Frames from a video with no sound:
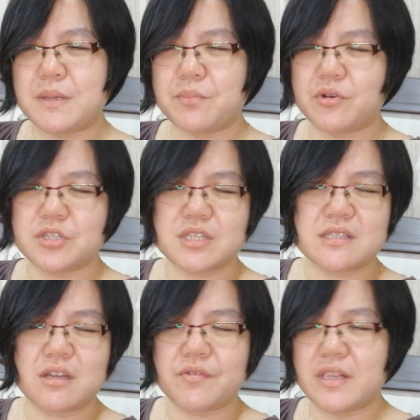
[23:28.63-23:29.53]
People are
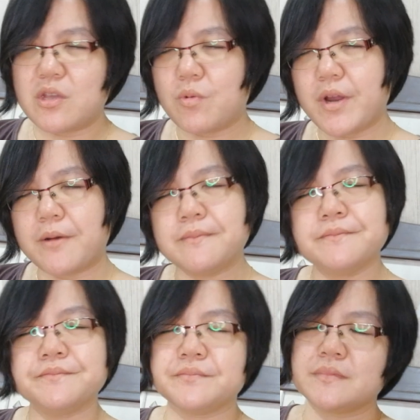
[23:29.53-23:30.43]
just not really aware
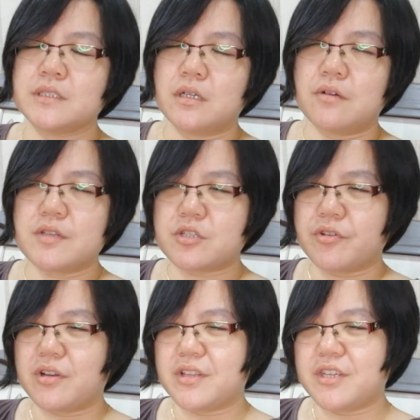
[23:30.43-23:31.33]
of what's
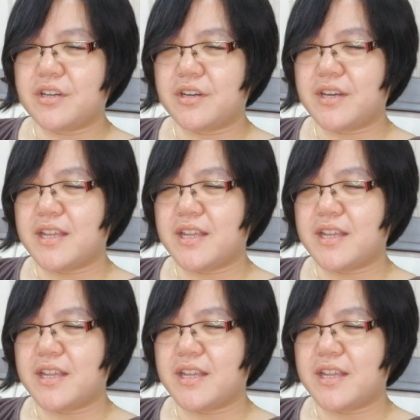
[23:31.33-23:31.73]
going on here.